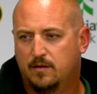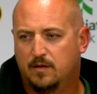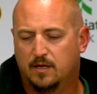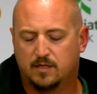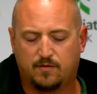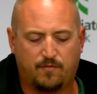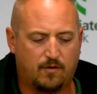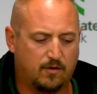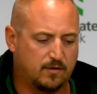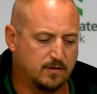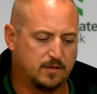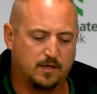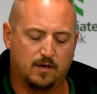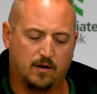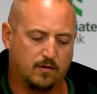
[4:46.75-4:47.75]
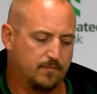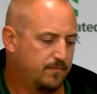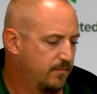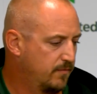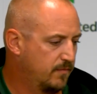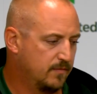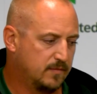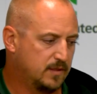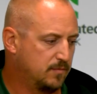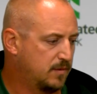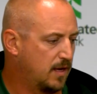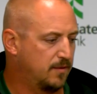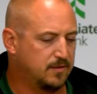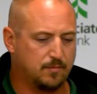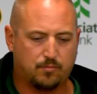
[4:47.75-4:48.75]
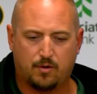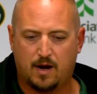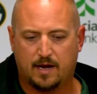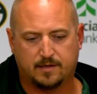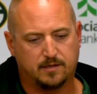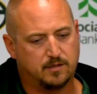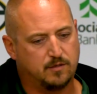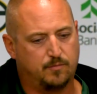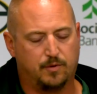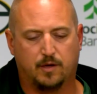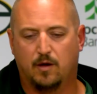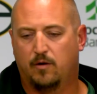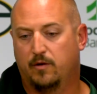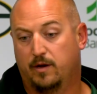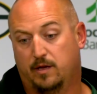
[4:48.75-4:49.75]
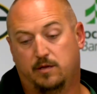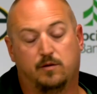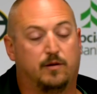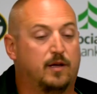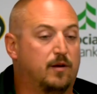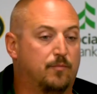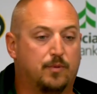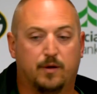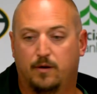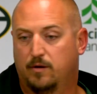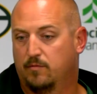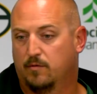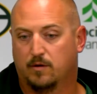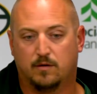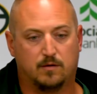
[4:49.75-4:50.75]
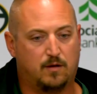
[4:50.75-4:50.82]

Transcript: as far as, you know, sometimes in practice you'll be going and you'll hit a period where